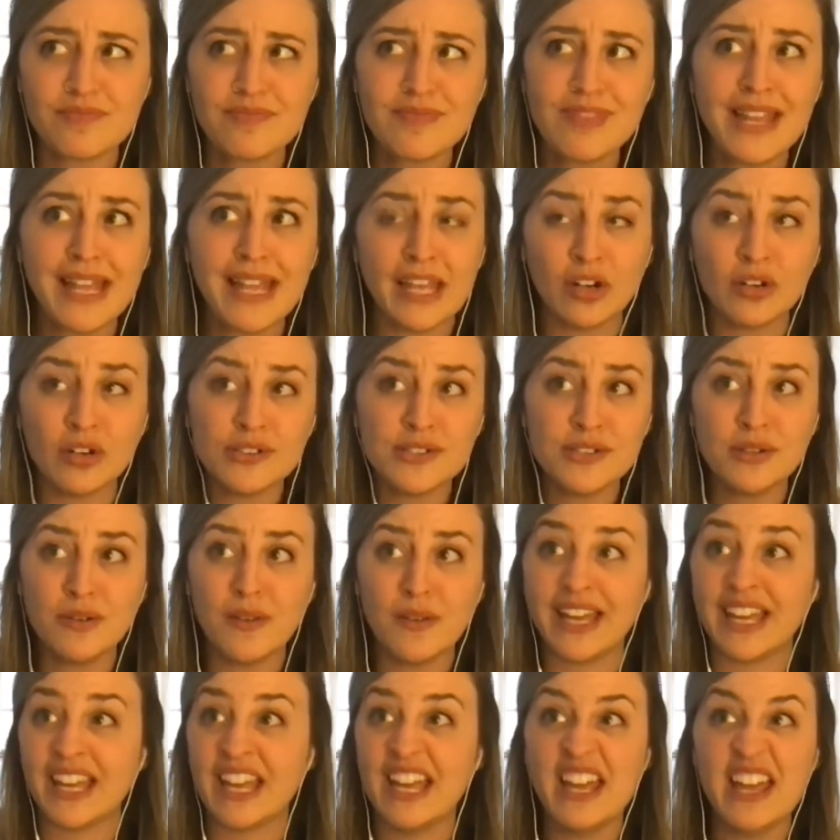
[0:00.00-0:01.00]
And also
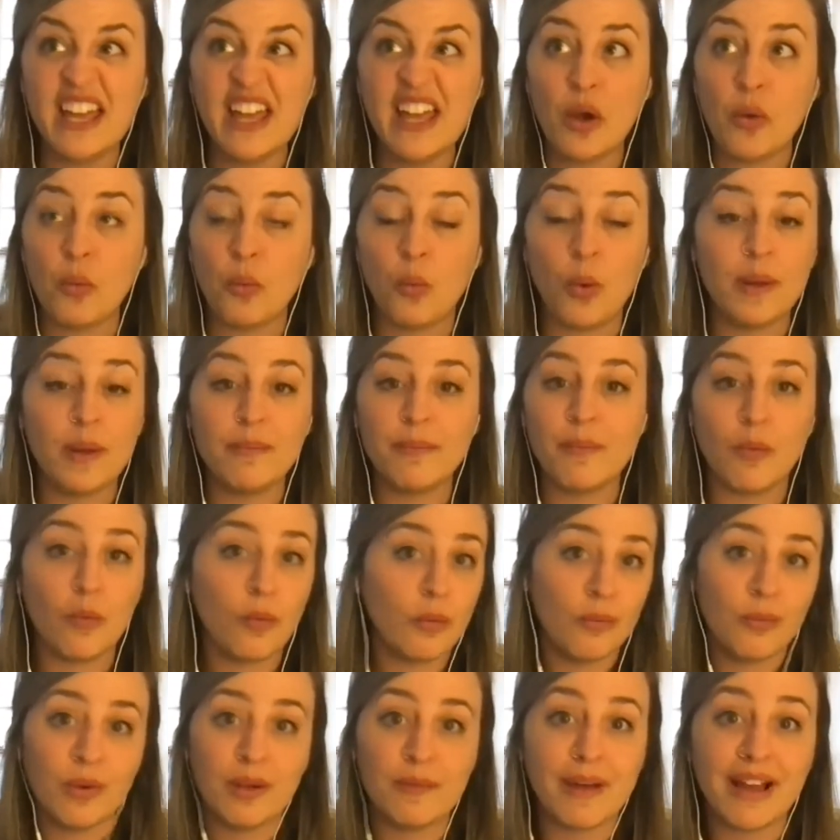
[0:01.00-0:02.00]
like when
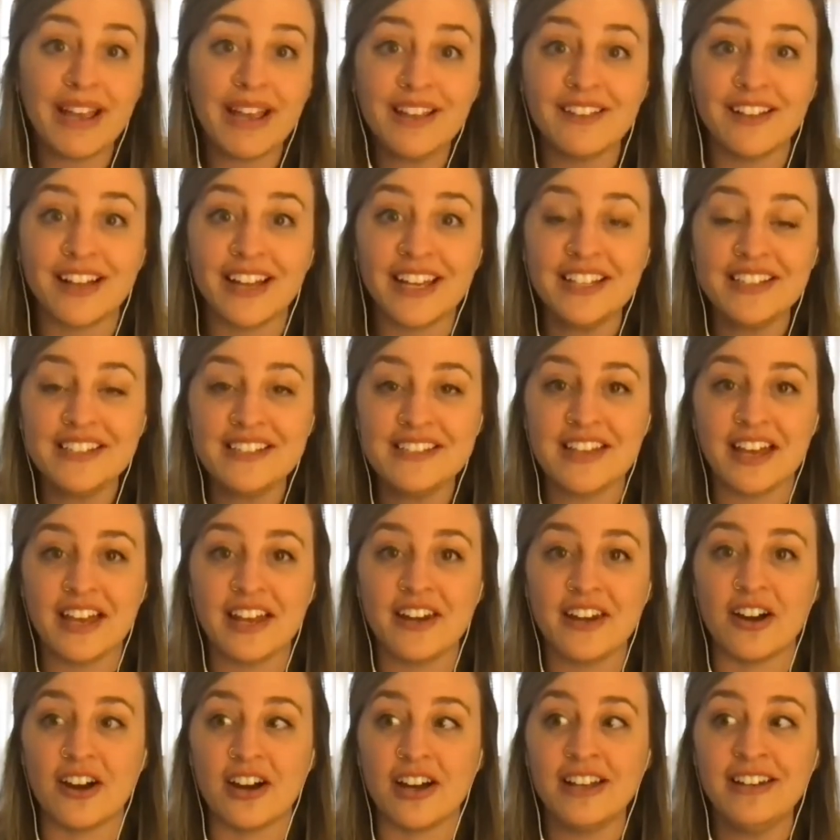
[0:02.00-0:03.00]
when my clients
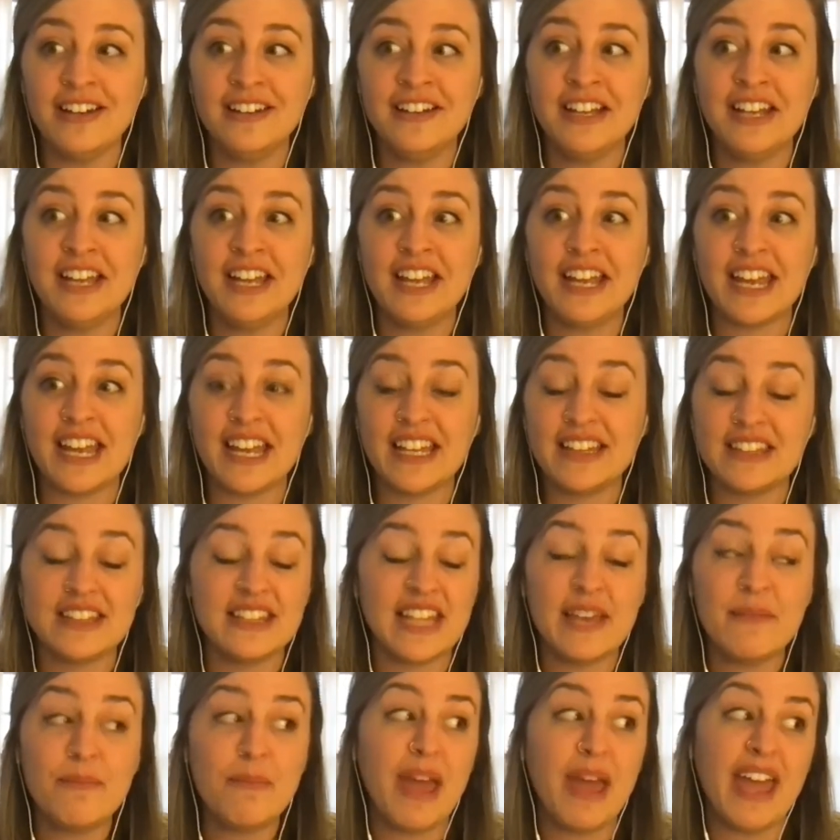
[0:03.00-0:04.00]
sign on, it
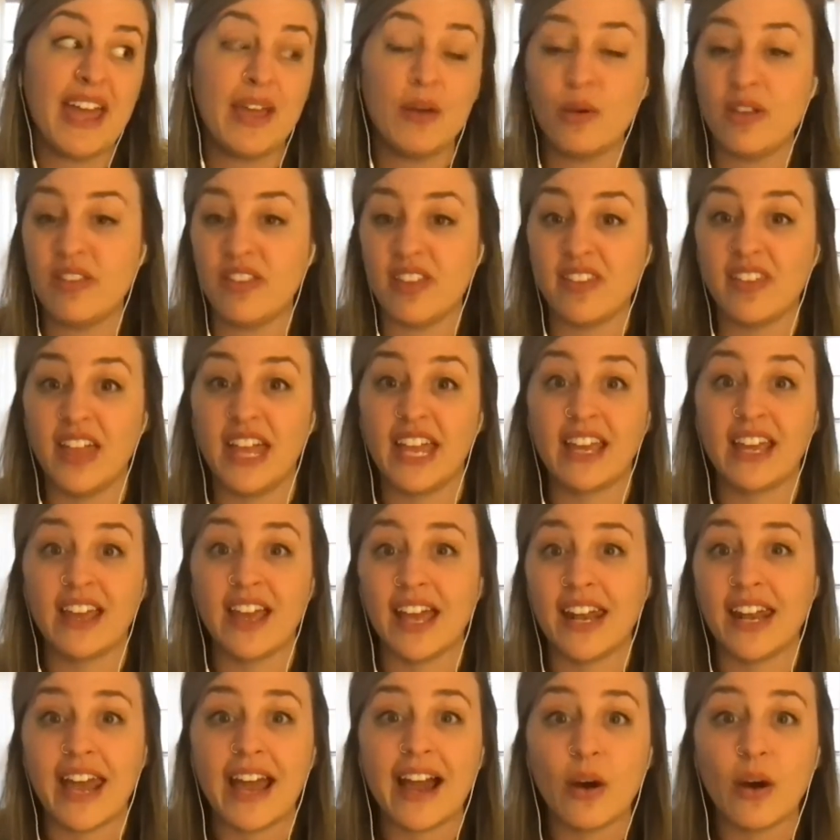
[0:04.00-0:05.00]
they pay within like
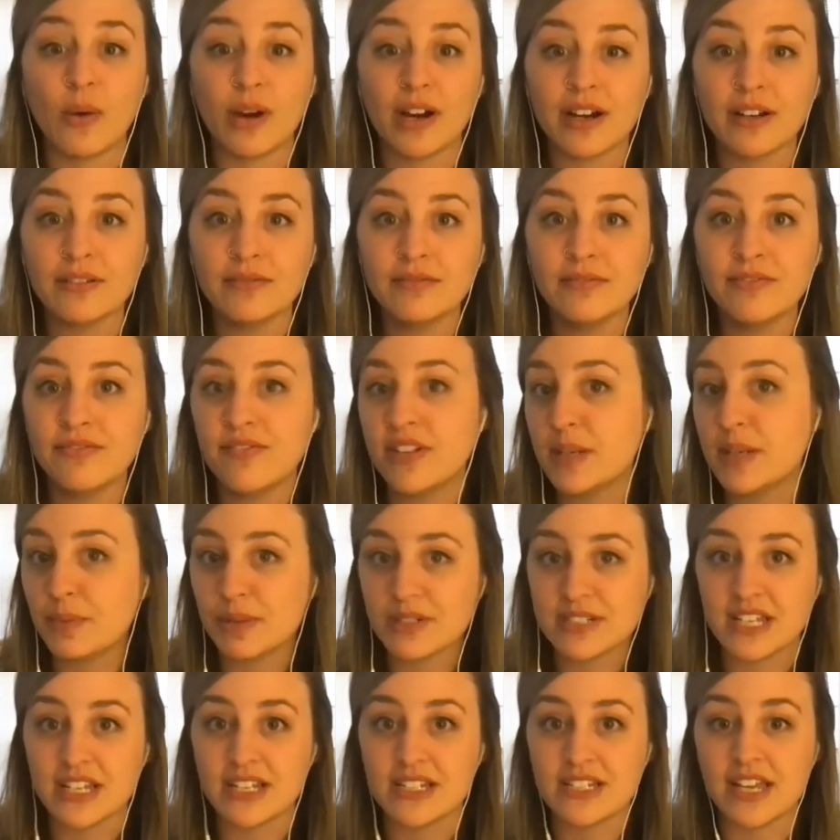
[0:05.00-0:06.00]
an hour
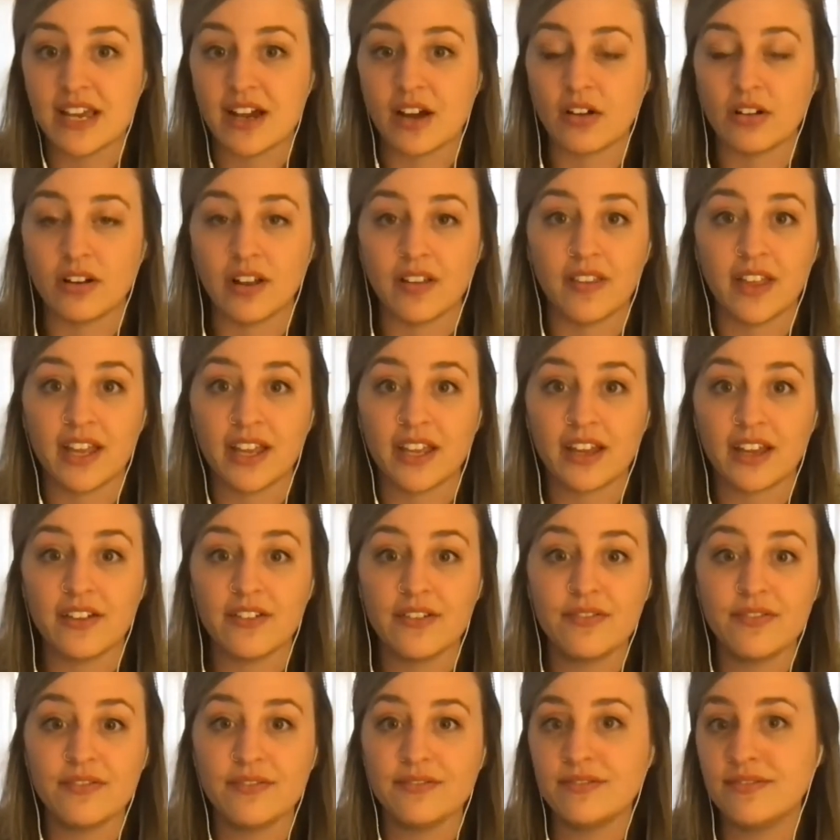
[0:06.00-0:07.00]
50% down mm. on like a
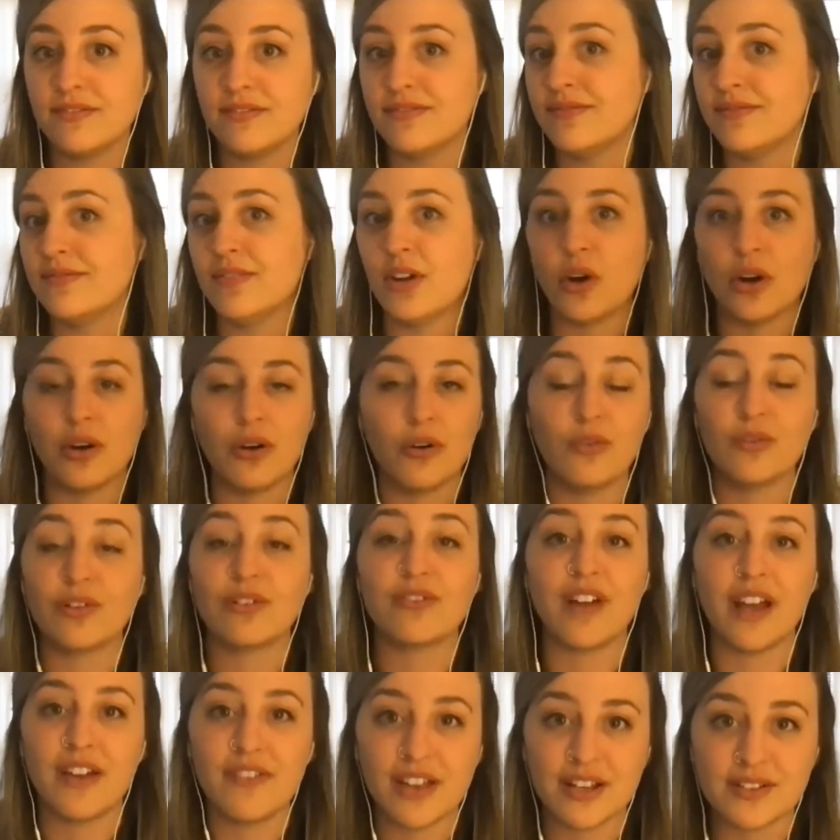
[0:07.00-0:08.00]
f- over
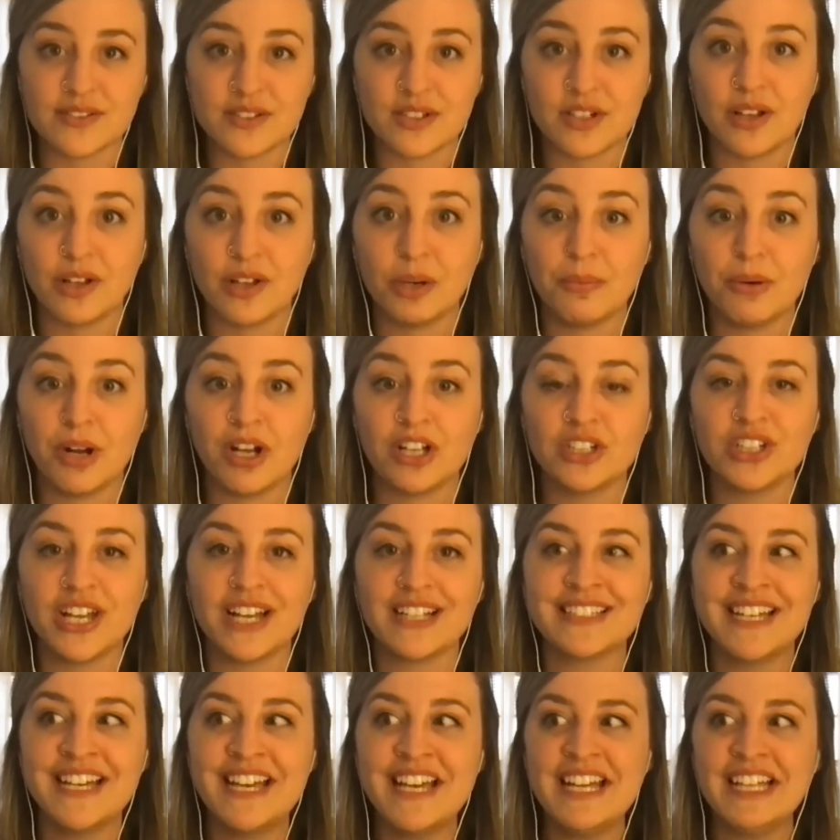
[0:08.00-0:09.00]
$5000
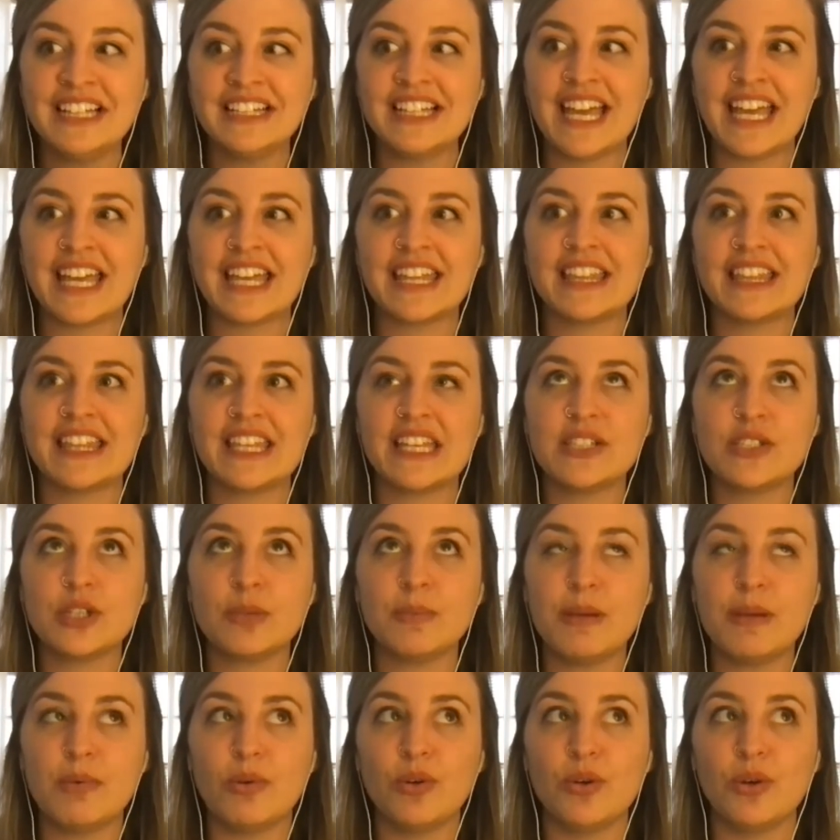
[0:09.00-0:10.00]
project like these are
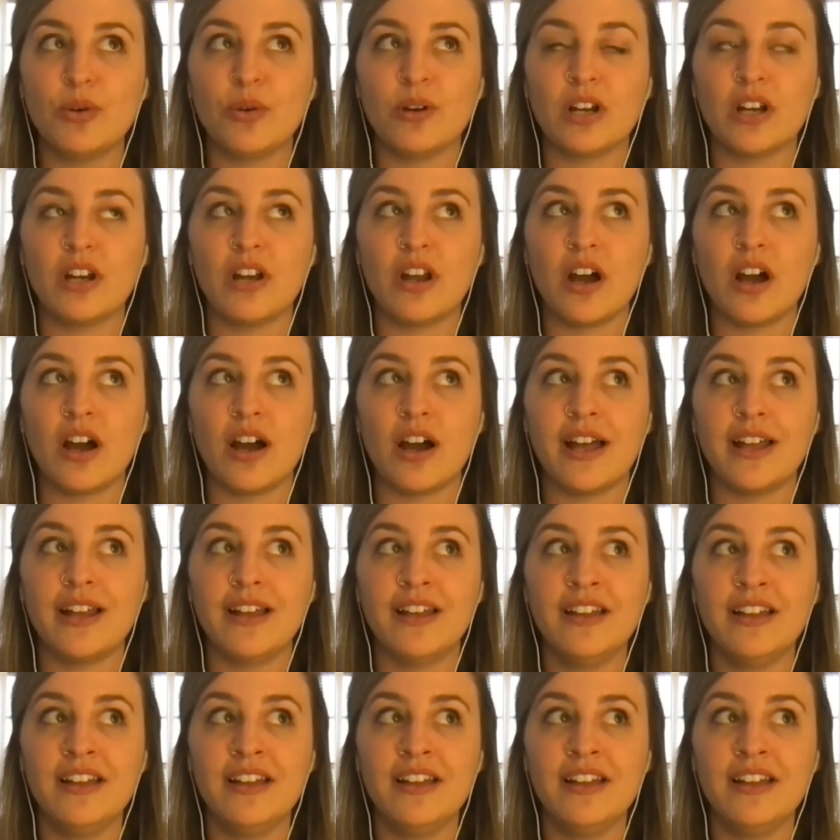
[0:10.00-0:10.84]
people who are not